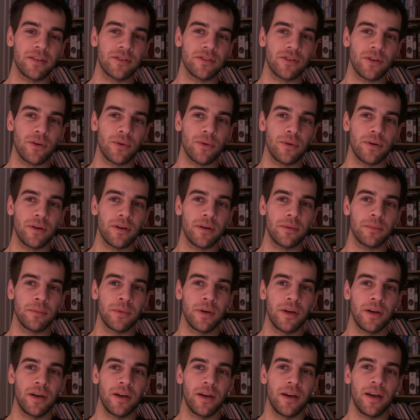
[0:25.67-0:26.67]
So
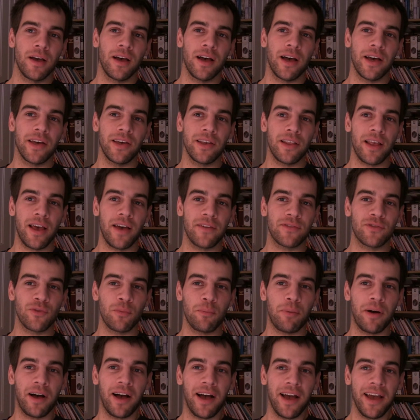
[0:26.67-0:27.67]
I either have to
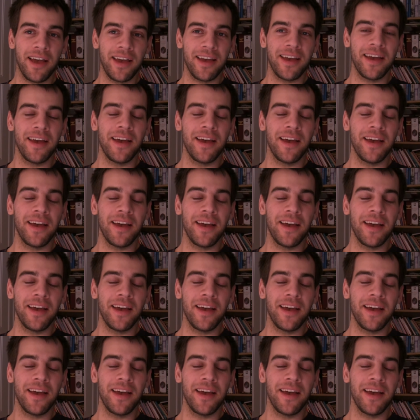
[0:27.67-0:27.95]
buy